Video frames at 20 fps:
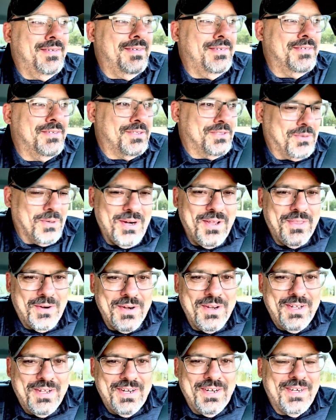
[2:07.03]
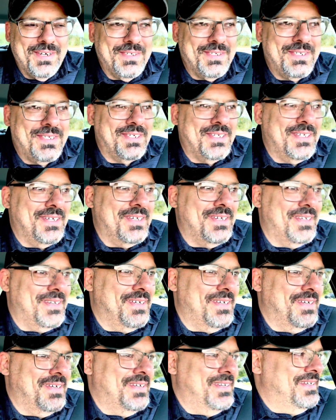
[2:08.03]
for 20, 30 years.
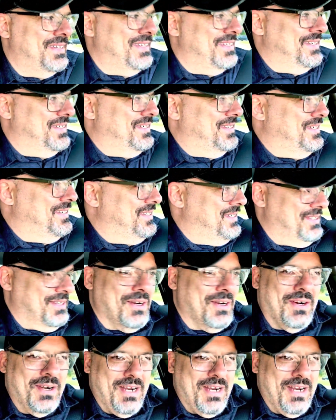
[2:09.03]
And you're an